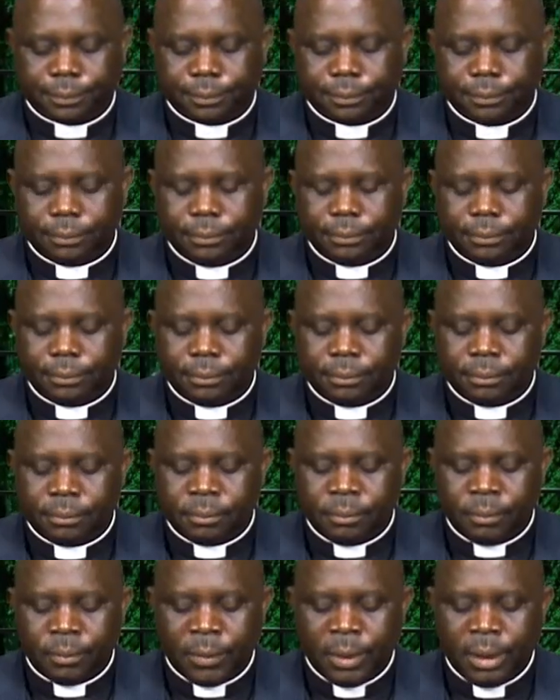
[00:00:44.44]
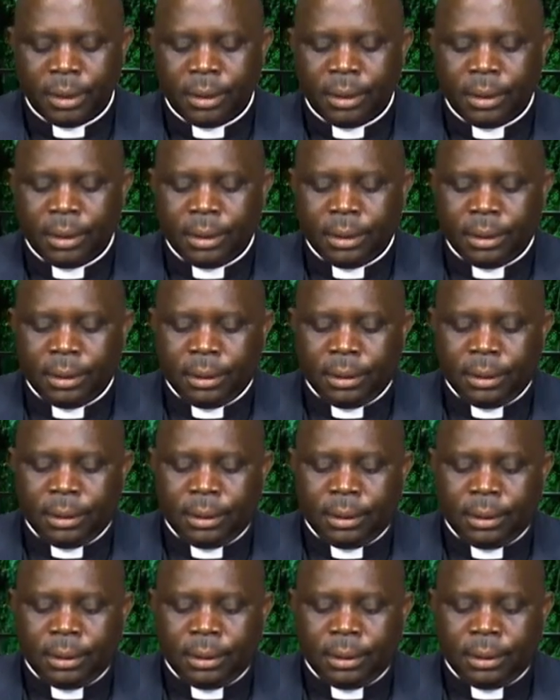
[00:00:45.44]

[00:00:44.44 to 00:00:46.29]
Nobody speaks.